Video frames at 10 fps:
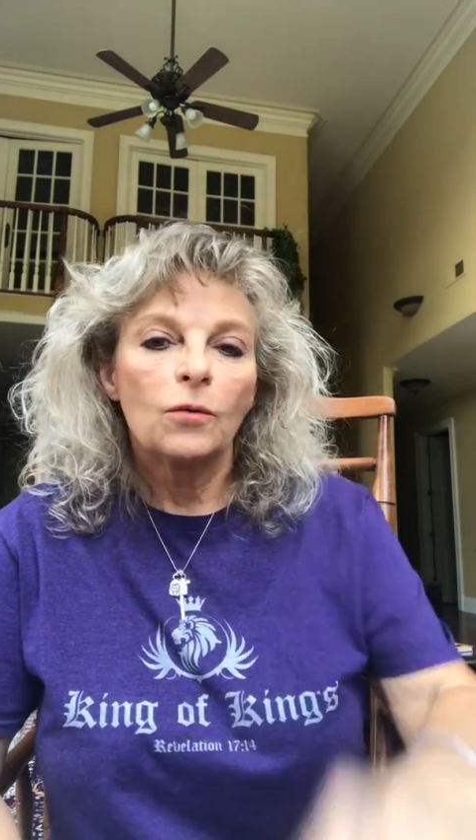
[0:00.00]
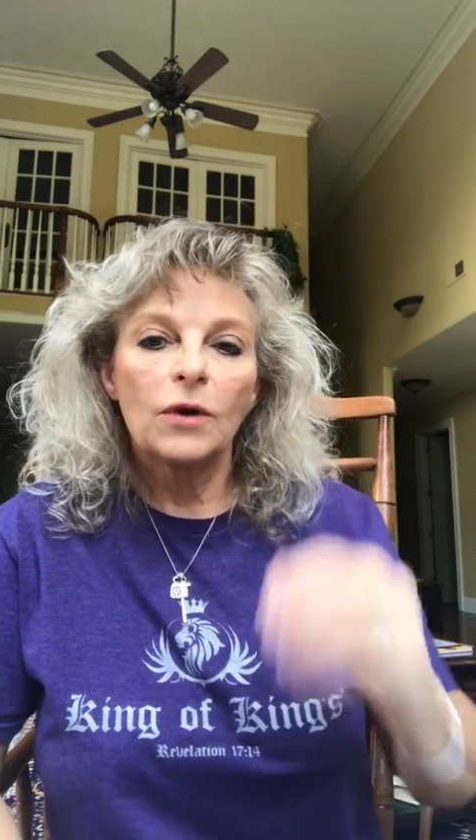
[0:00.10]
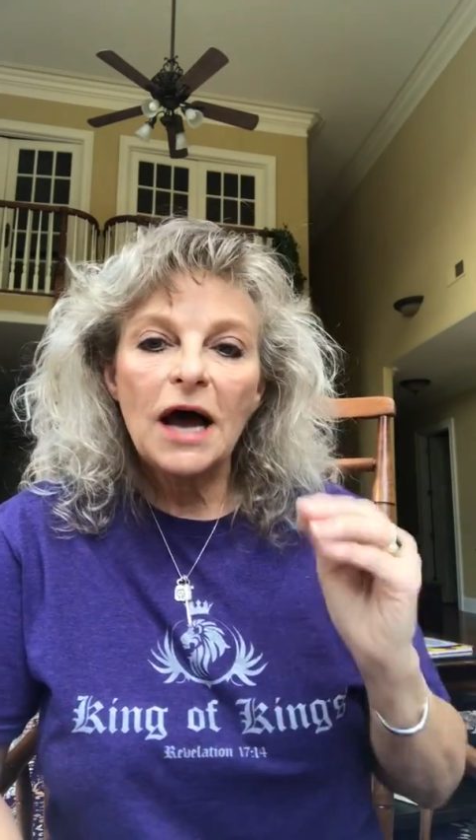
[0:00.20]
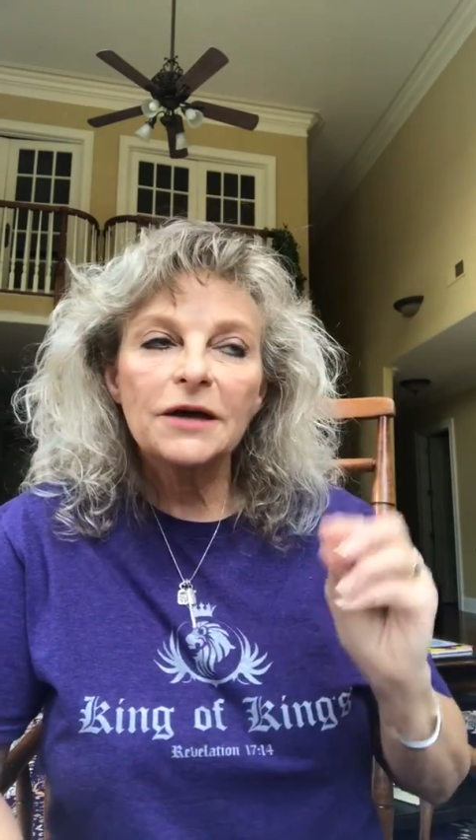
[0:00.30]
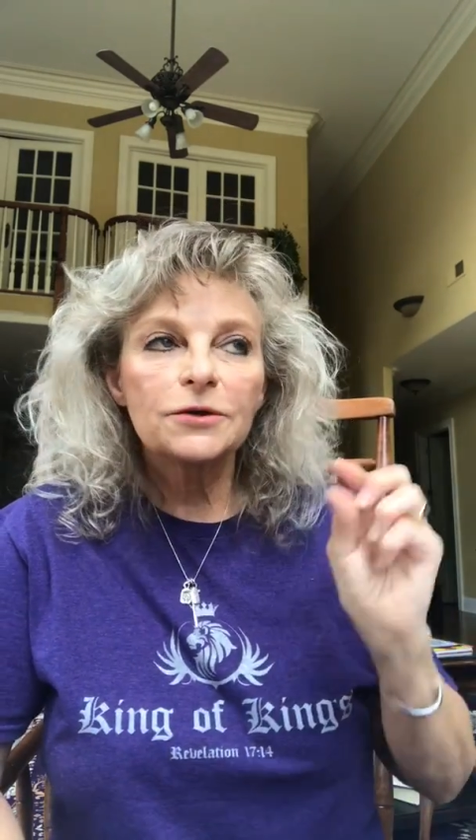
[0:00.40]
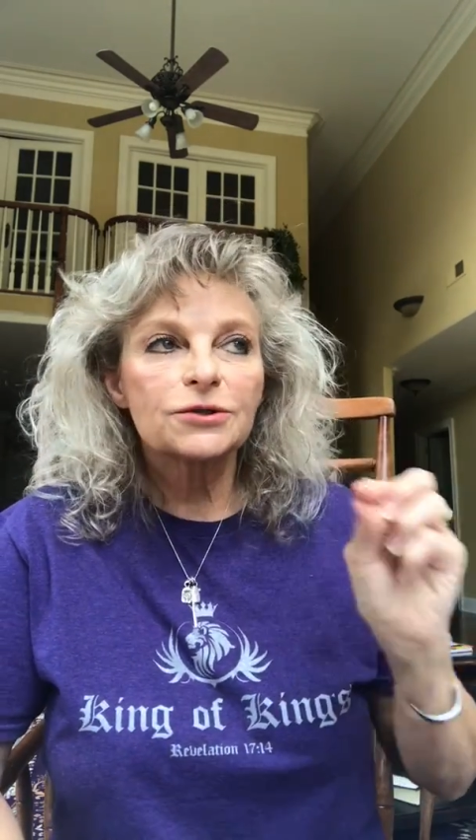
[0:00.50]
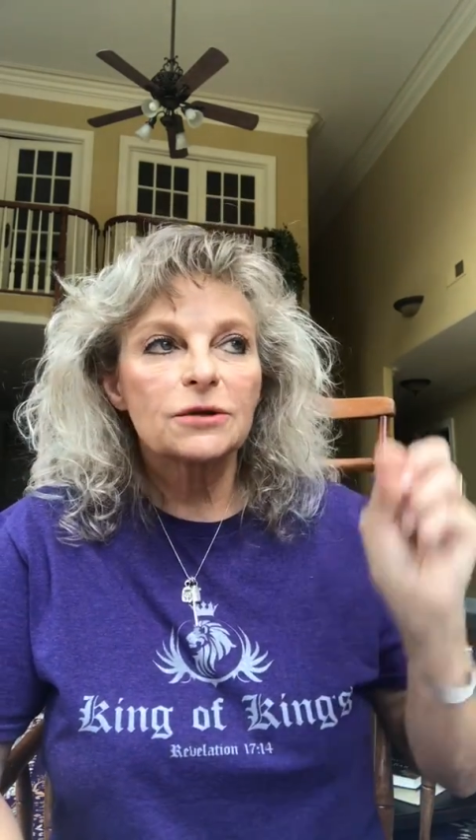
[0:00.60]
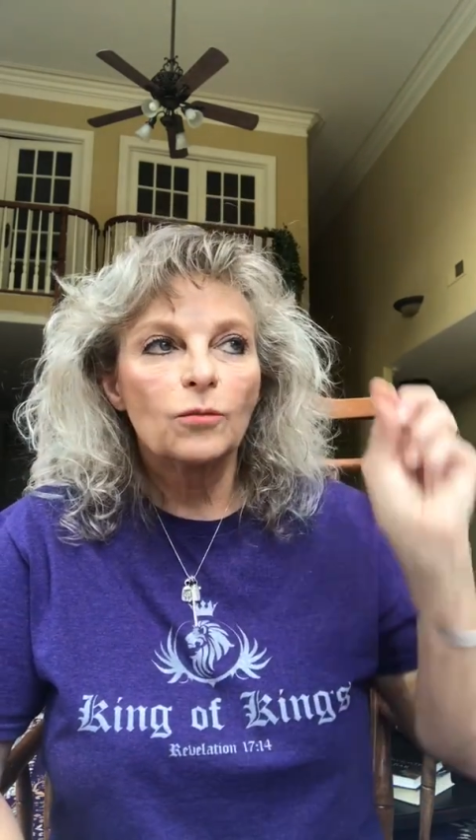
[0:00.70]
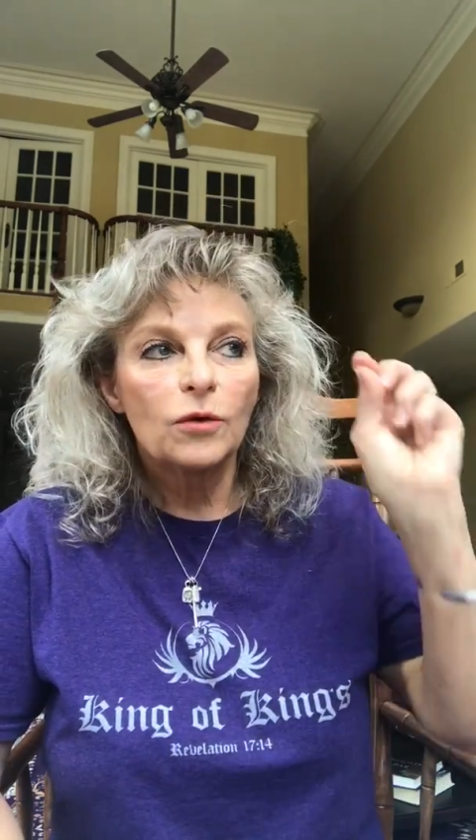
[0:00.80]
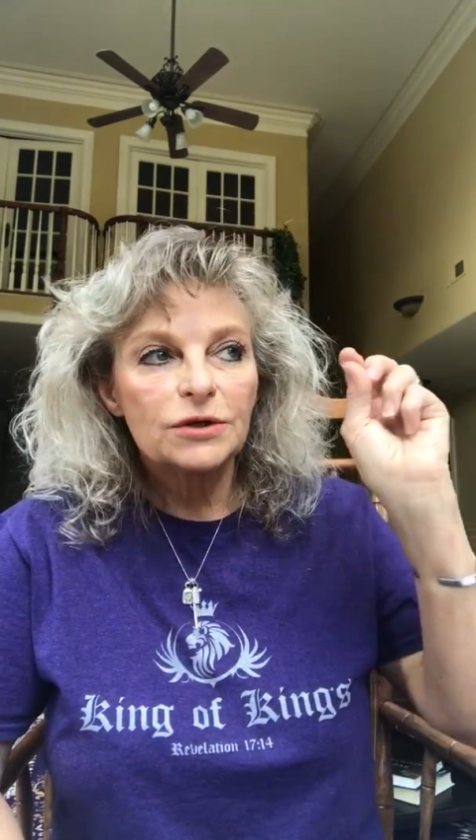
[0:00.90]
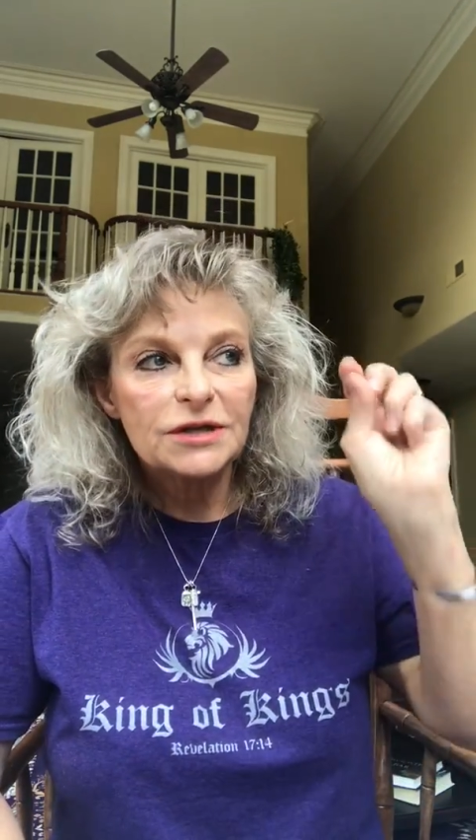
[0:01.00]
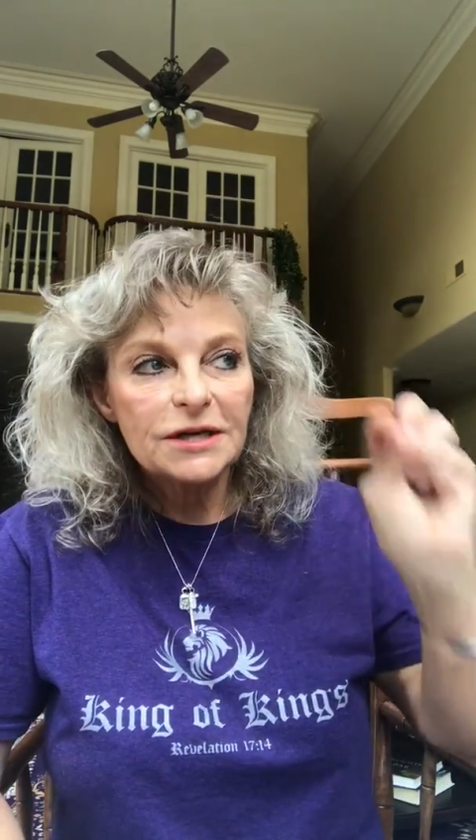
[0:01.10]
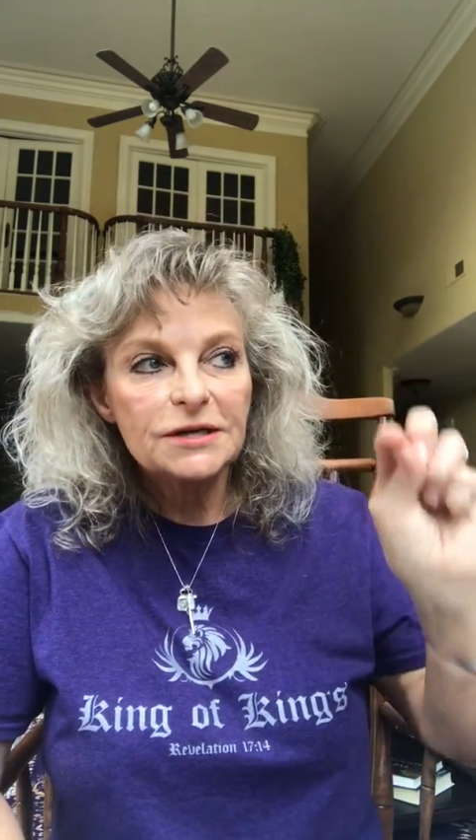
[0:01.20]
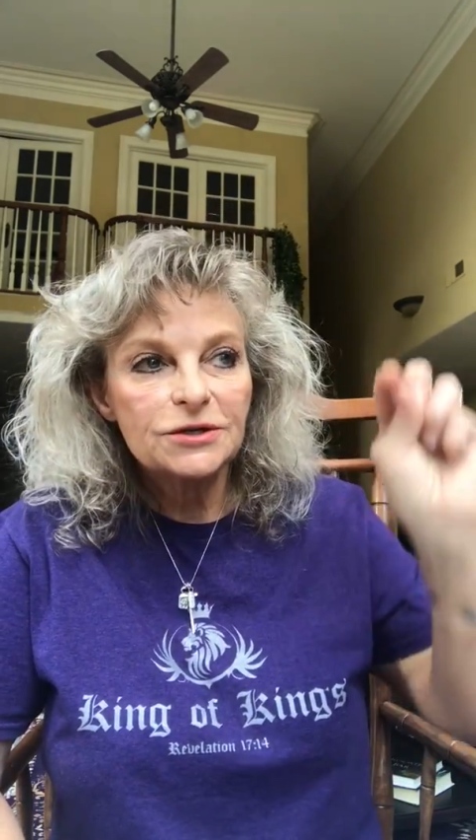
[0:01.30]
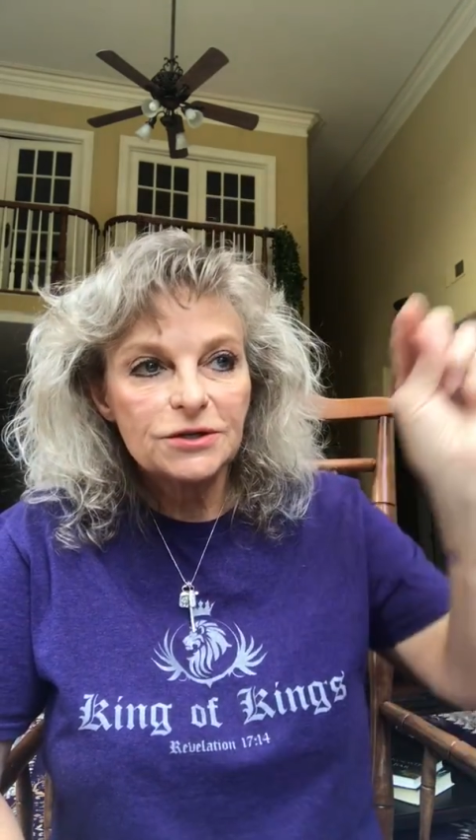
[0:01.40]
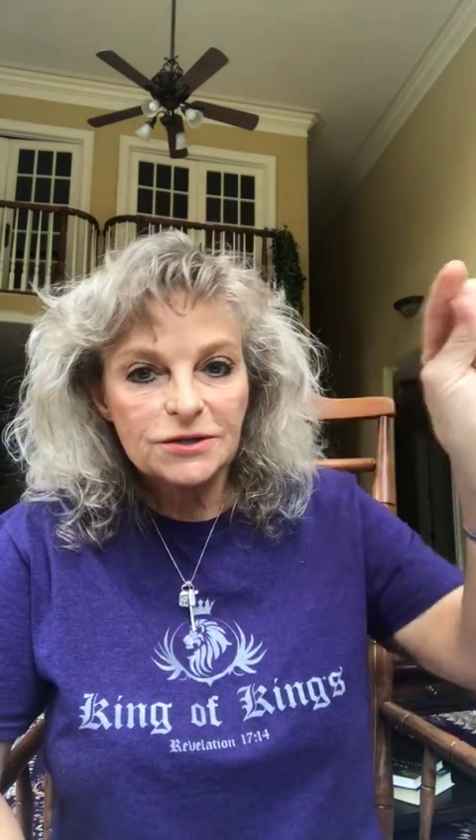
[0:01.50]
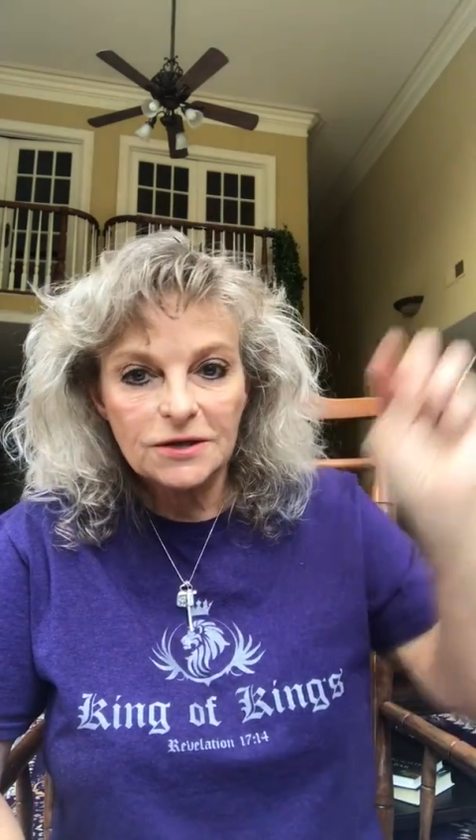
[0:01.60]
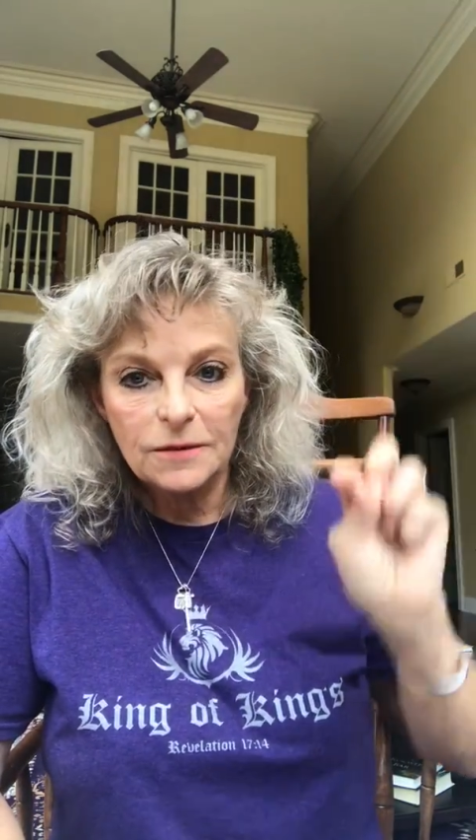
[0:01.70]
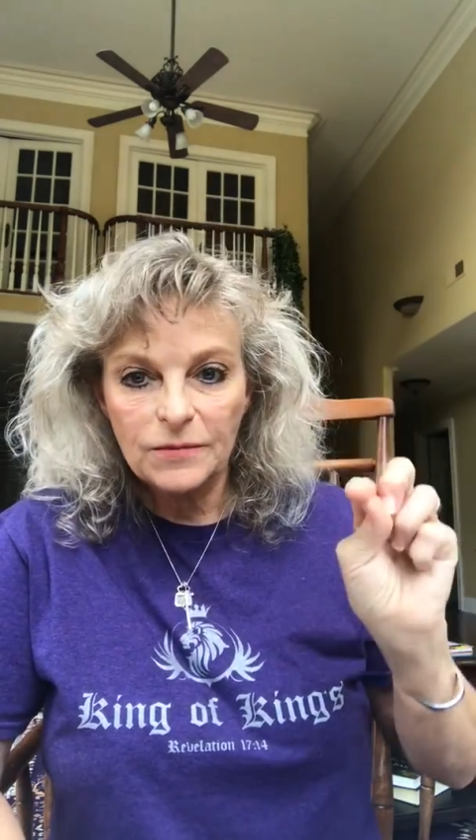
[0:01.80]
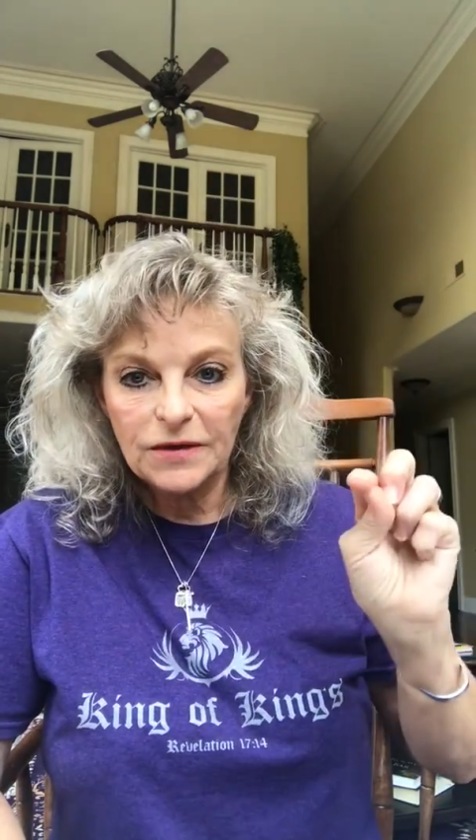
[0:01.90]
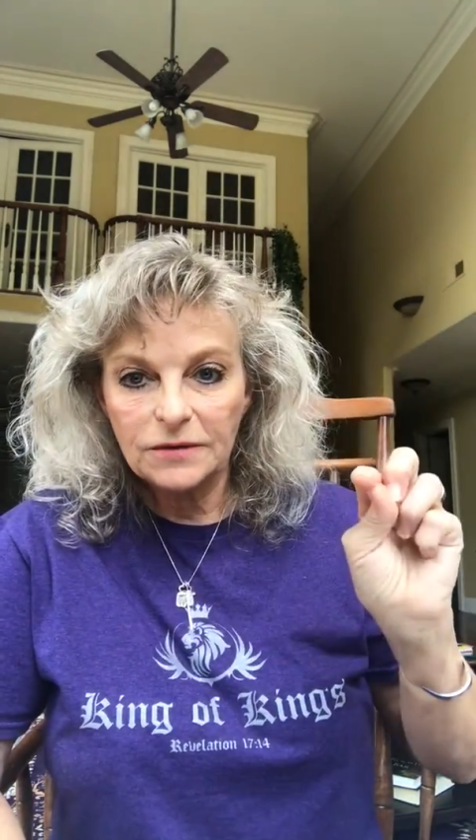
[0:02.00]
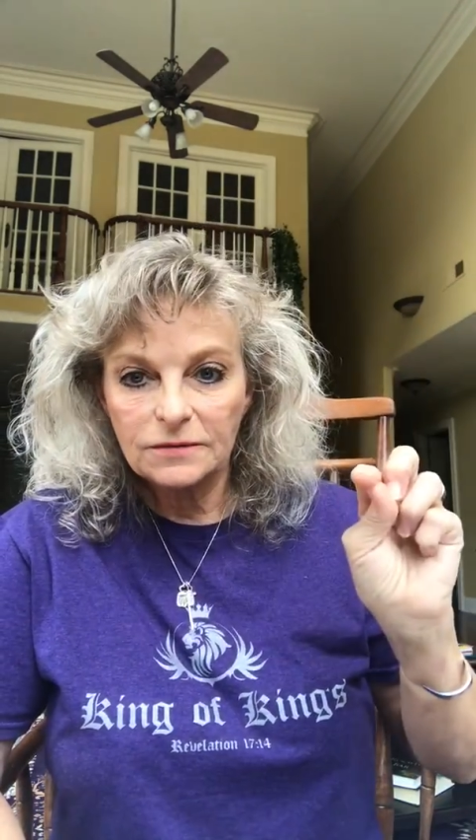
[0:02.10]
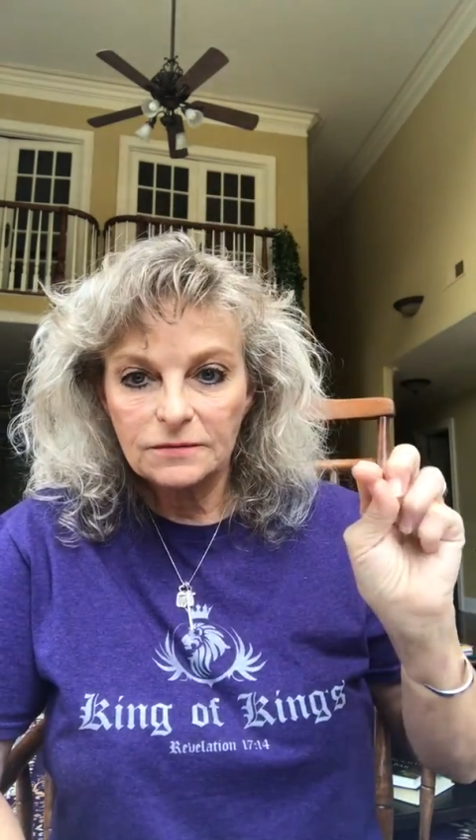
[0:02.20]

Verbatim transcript: When I hear someone teach something,